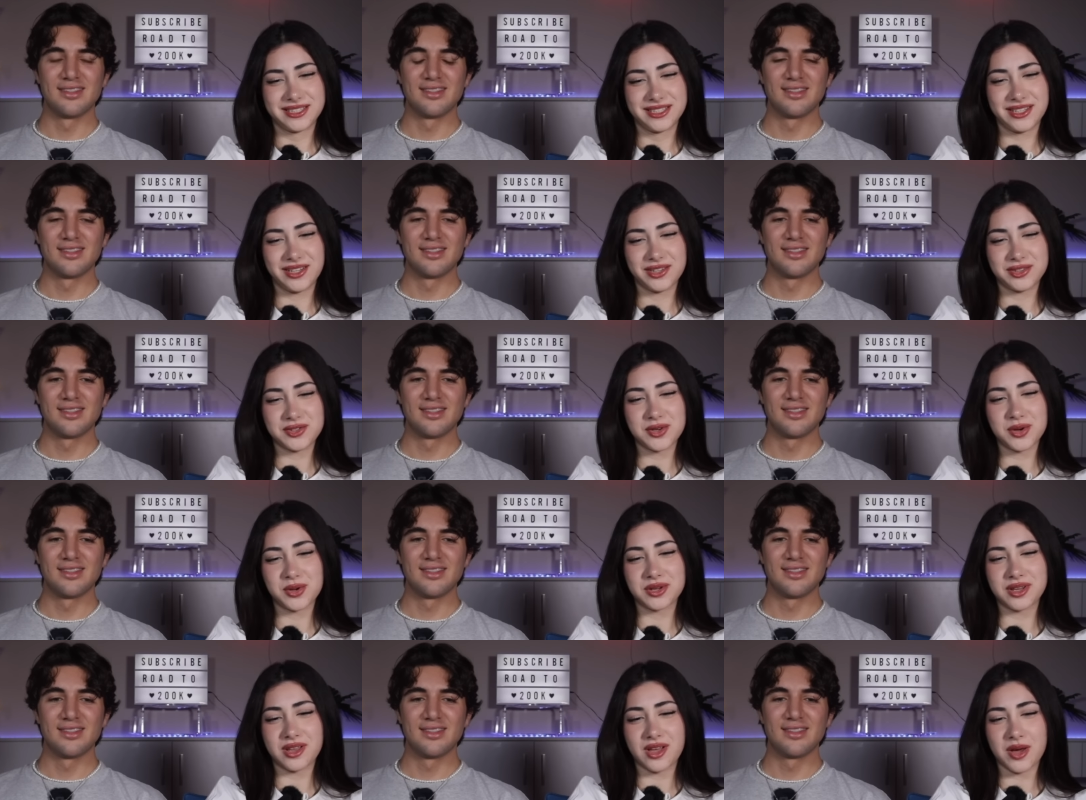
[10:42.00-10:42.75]
Speaker 1: the
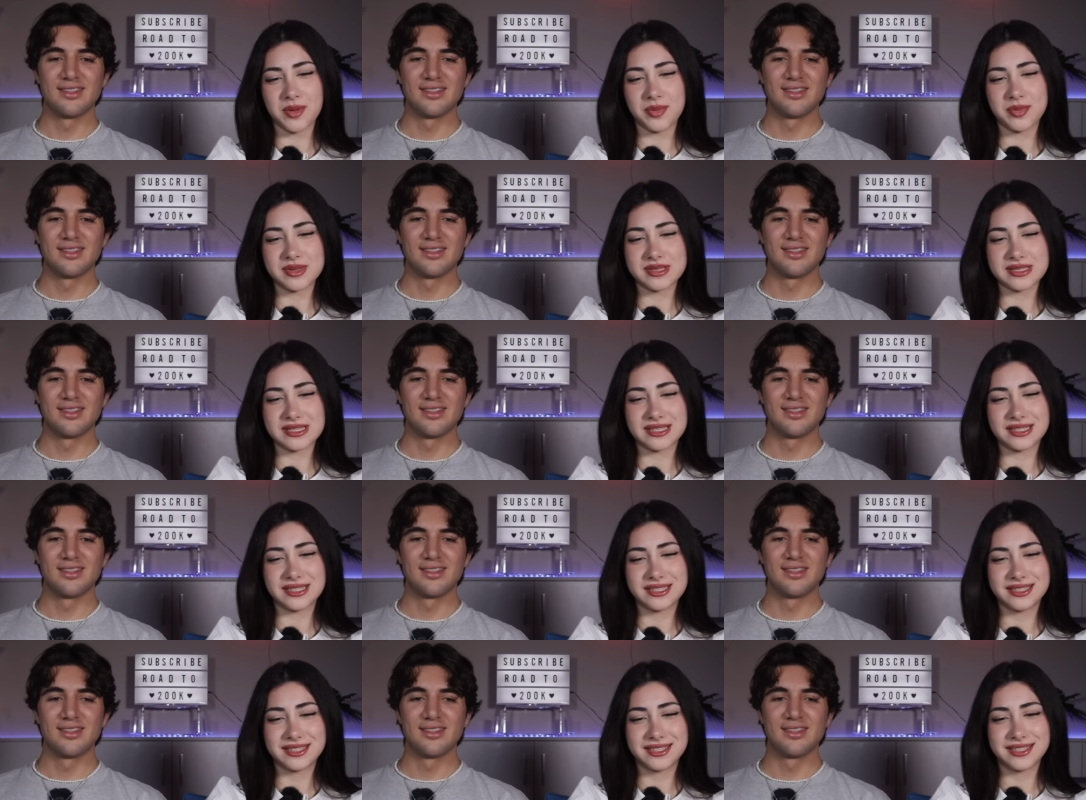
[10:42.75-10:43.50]
total
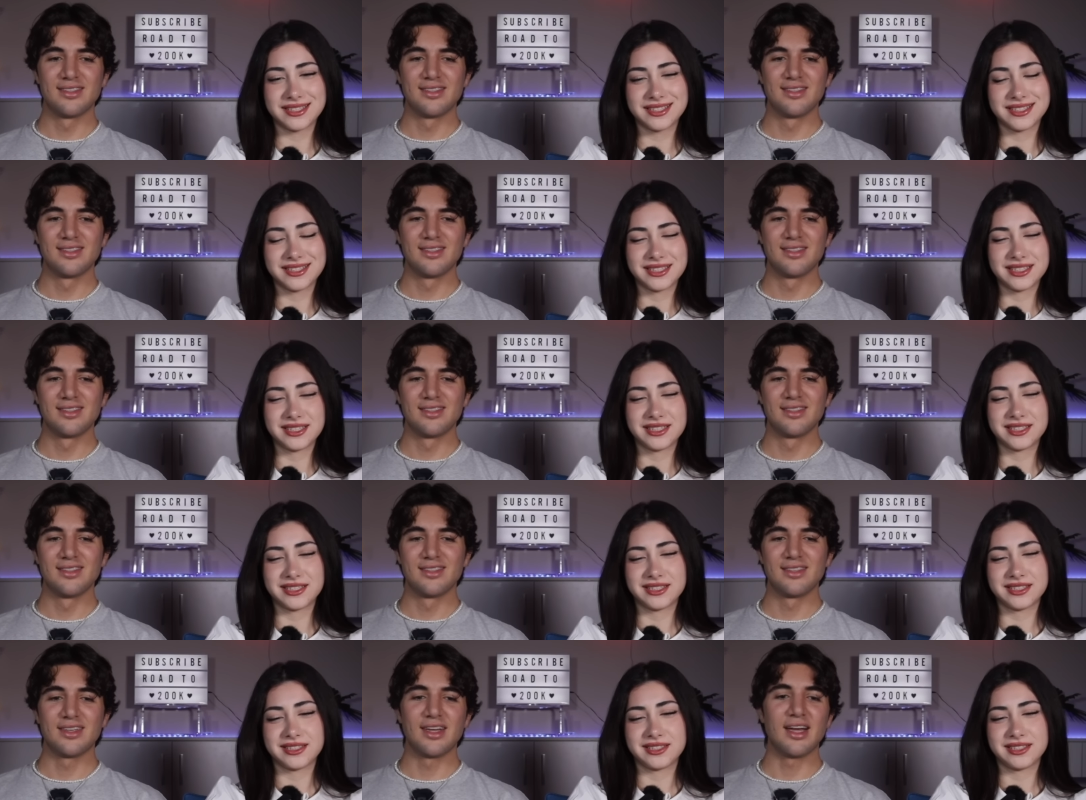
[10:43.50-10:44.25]
opposite.
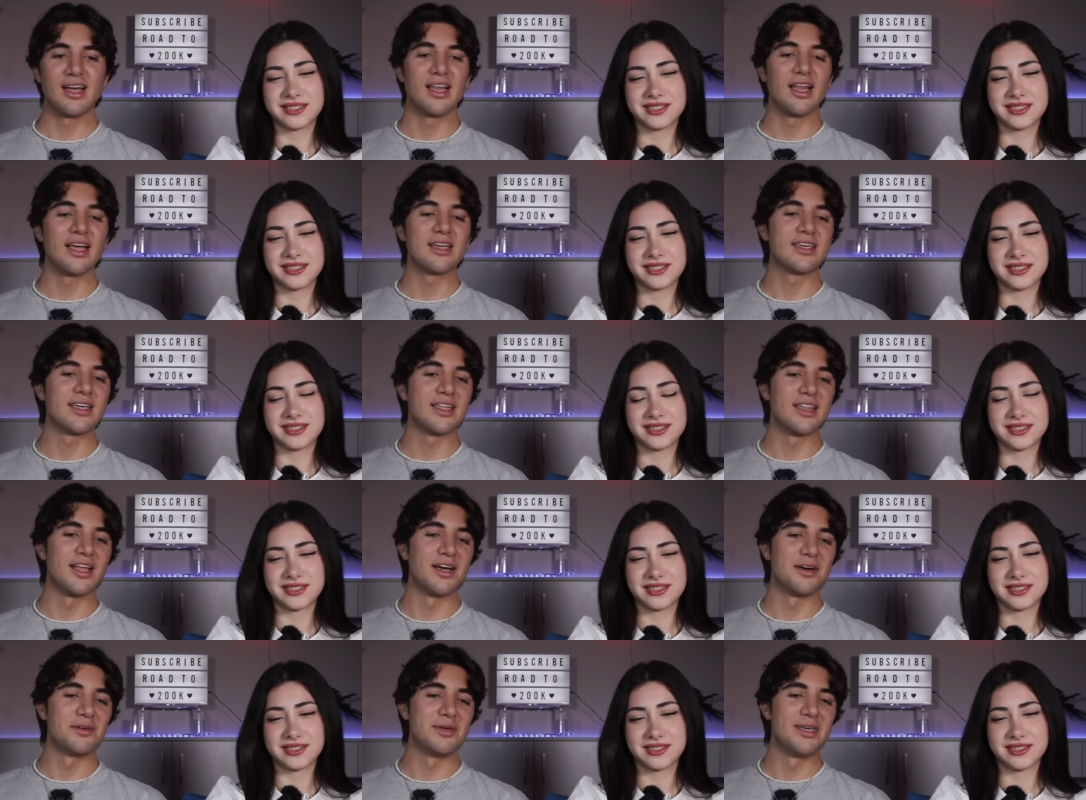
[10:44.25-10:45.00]
Speaker 2: I like it
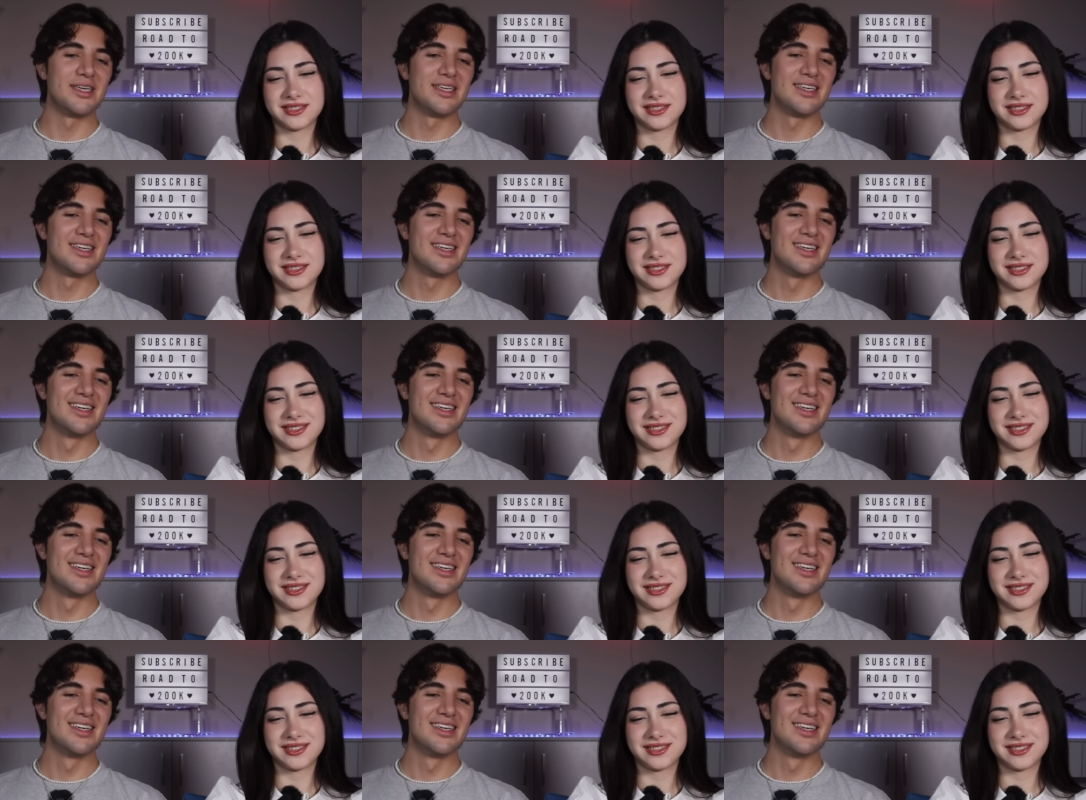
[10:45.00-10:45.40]
that
Speaker 1: way.